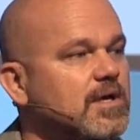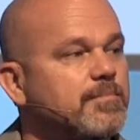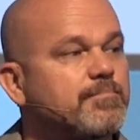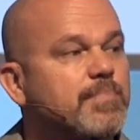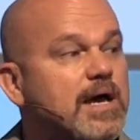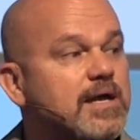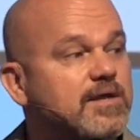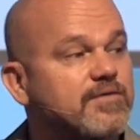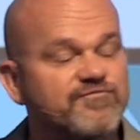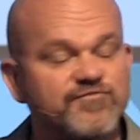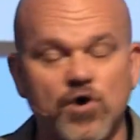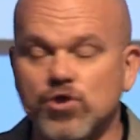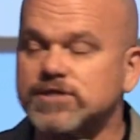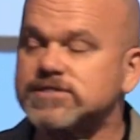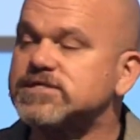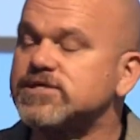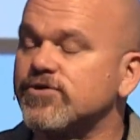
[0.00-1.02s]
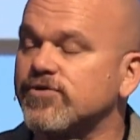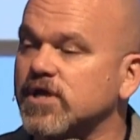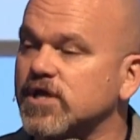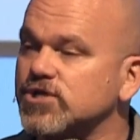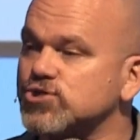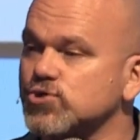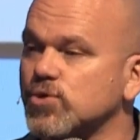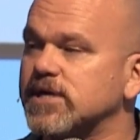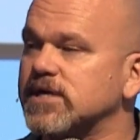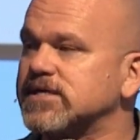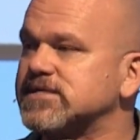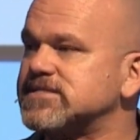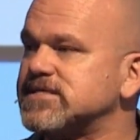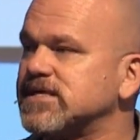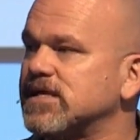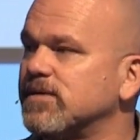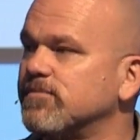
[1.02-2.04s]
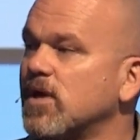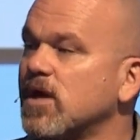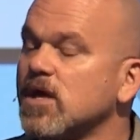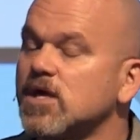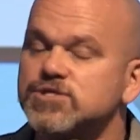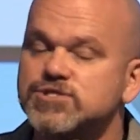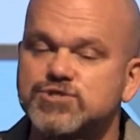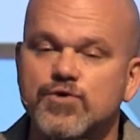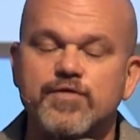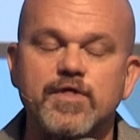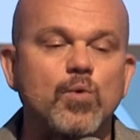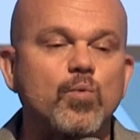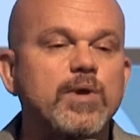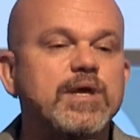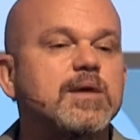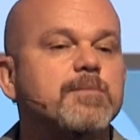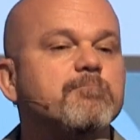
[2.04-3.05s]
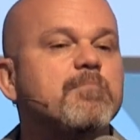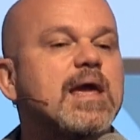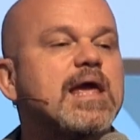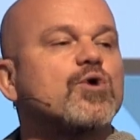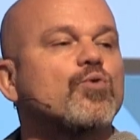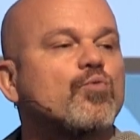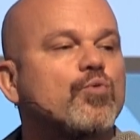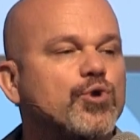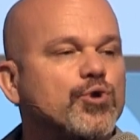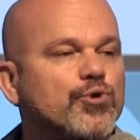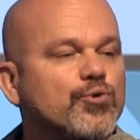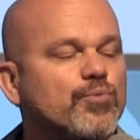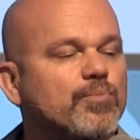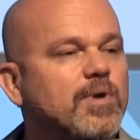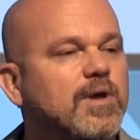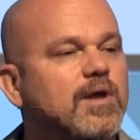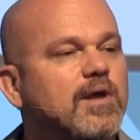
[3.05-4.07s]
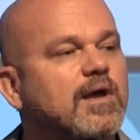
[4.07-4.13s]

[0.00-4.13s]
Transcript: by volunteering and joining a team so that we can make room